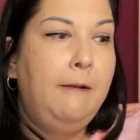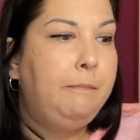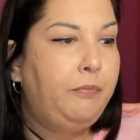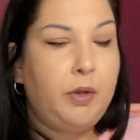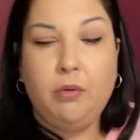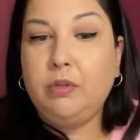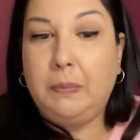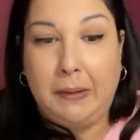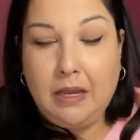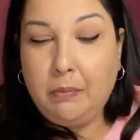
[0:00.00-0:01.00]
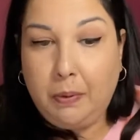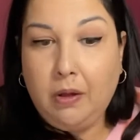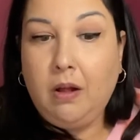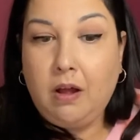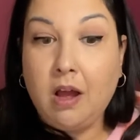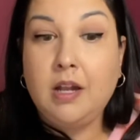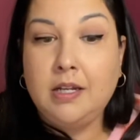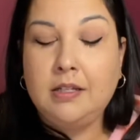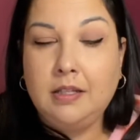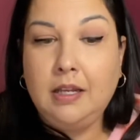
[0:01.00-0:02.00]
those people
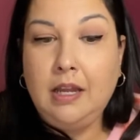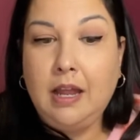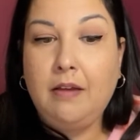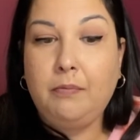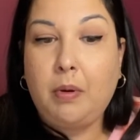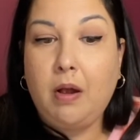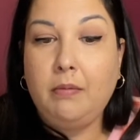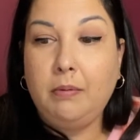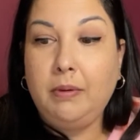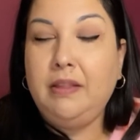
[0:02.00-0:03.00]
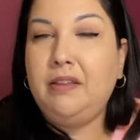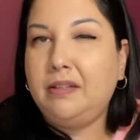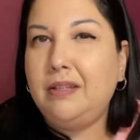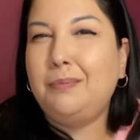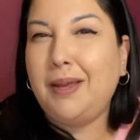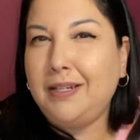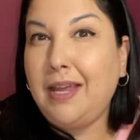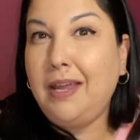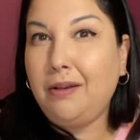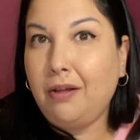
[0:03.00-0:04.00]
honestly have probably this is my
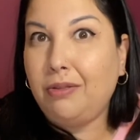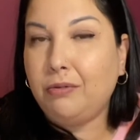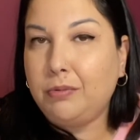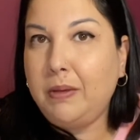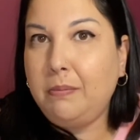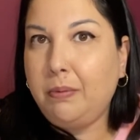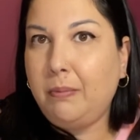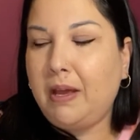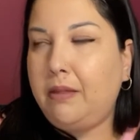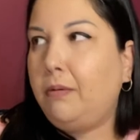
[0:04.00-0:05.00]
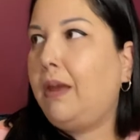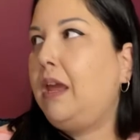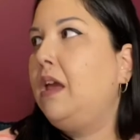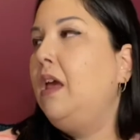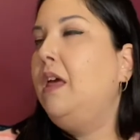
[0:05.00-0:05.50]
take on those people by the way